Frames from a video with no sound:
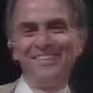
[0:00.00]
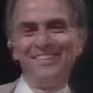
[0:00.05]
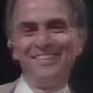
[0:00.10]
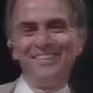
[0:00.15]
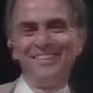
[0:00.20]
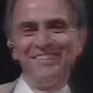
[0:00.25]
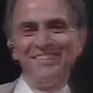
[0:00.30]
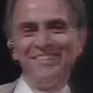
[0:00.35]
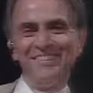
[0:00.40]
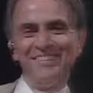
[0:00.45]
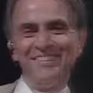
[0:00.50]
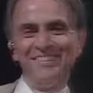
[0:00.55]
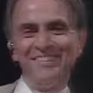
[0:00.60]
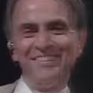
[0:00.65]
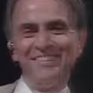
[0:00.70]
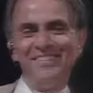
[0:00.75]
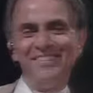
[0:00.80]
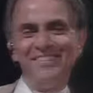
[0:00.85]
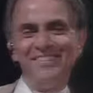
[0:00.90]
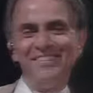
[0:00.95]
task
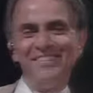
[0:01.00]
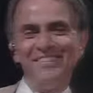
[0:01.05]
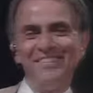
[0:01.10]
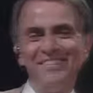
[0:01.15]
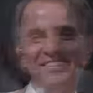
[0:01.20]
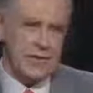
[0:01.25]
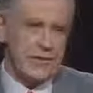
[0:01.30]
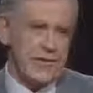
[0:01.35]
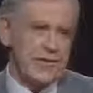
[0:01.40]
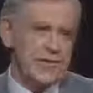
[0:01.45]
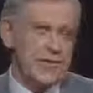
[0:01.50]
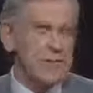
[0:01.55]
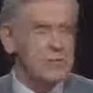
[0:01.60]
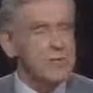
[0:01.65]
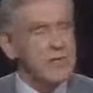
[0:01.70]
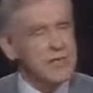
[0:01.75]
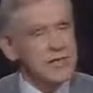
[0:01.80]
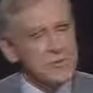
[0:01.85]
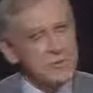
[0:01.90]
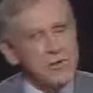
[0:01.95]
of grasping this that
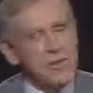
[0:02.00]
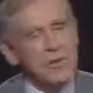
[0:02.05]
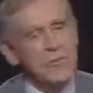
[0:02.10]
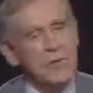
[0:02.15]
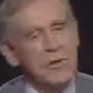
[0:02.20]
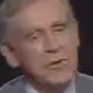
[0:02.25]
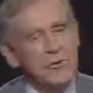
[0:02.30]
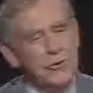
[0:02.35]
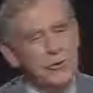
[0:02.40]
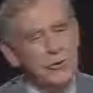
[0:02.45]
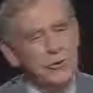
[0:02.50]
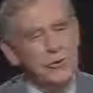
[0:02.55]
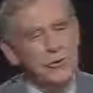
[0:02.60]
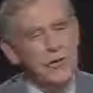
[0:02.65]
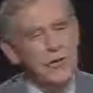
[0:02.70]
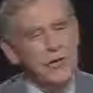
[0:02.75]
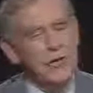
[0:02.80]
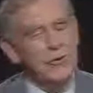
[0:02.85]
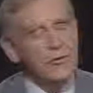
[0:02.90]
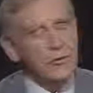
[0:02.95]
makes me want to
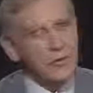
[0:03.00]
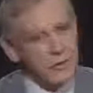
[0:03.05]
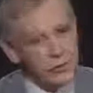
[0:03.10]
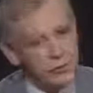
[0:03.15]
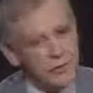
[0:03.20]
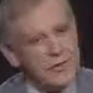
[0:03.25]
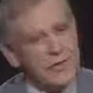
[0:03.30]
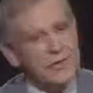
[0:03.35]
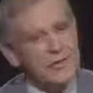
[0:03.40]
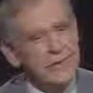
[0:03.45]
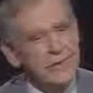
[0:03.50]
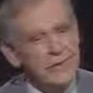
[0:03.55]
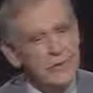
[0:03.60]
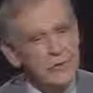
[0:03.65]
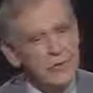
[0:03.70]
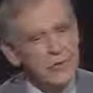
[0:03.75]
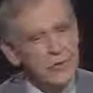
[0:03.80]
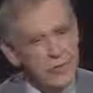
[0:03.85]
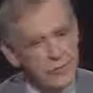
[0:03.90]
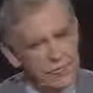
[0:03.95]
retreat
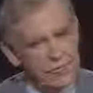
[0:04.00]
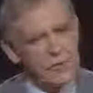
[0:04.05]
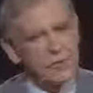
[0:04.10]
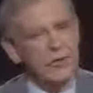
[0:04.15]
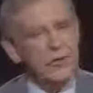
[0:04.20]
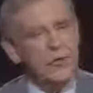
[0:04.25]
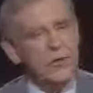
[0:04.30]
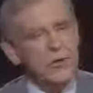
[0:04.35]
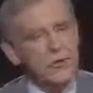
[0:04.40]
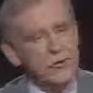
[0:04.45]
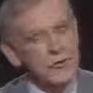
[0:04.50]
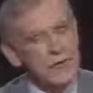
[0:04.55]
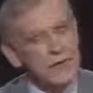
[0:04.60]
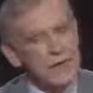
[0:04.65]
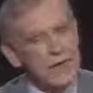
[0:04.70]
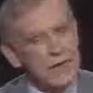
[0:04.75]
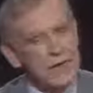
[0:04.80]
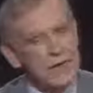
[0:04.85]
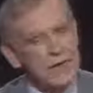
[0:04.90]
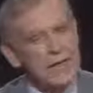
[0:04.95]
into trivial
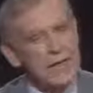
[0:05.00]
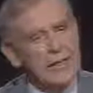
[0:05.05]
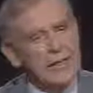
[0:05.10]
questions like,